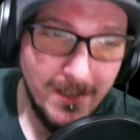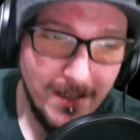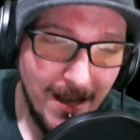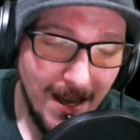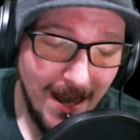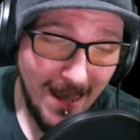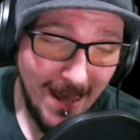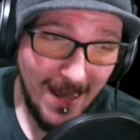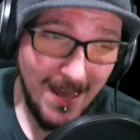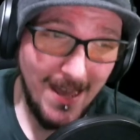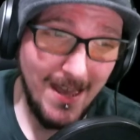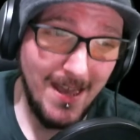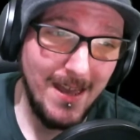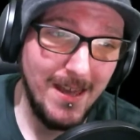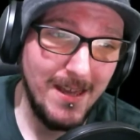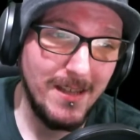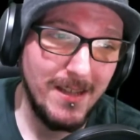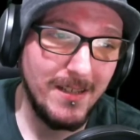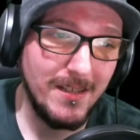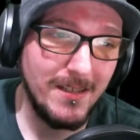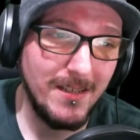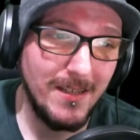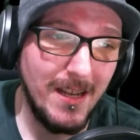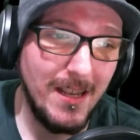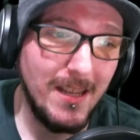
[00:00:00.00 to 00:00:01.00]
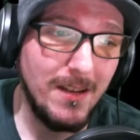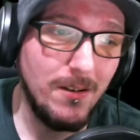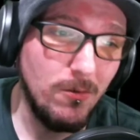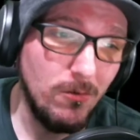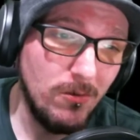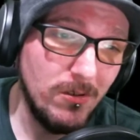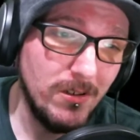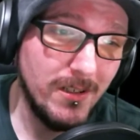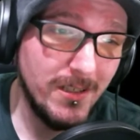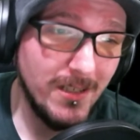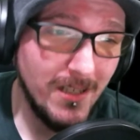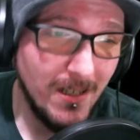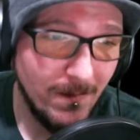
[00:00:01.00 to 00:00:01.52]
that has and
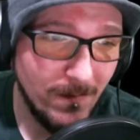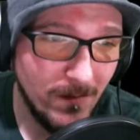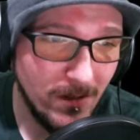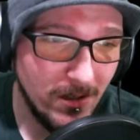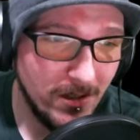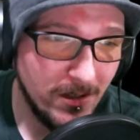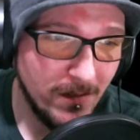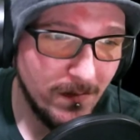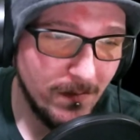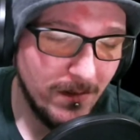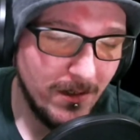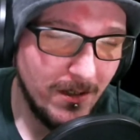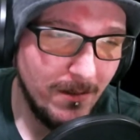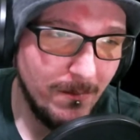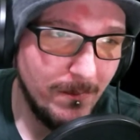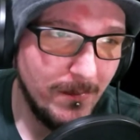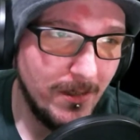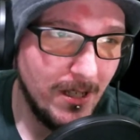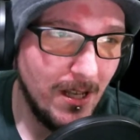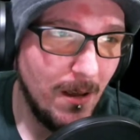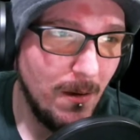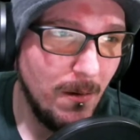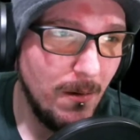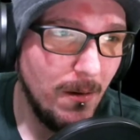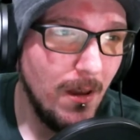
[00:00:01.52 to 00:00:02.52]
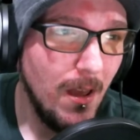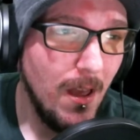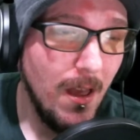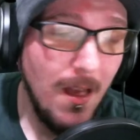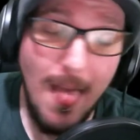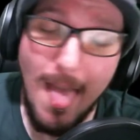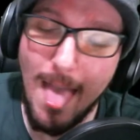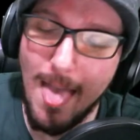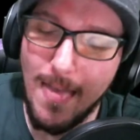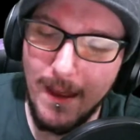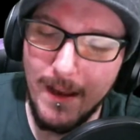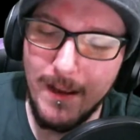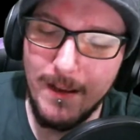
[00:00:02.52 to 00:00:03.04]
or suffers from
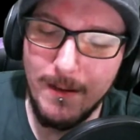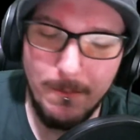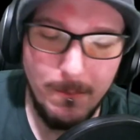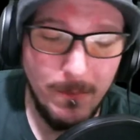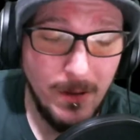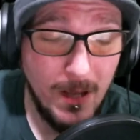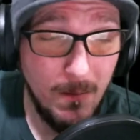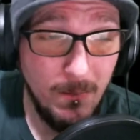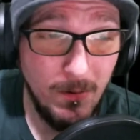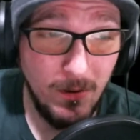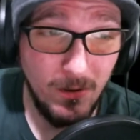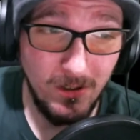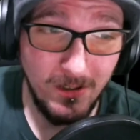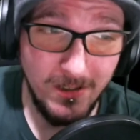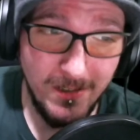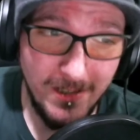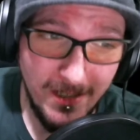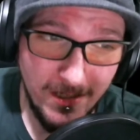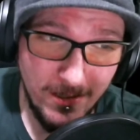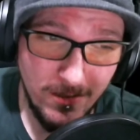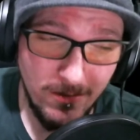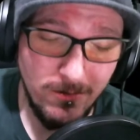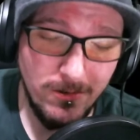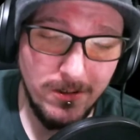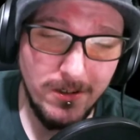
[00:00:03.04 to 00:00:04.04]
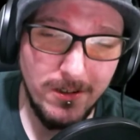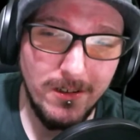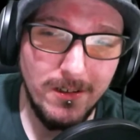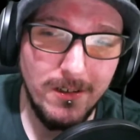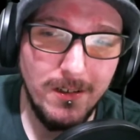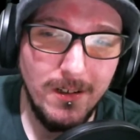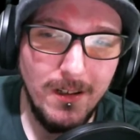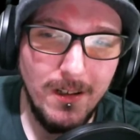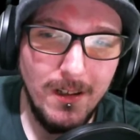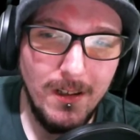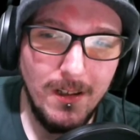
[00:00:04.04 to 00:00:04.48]
bipolar disorder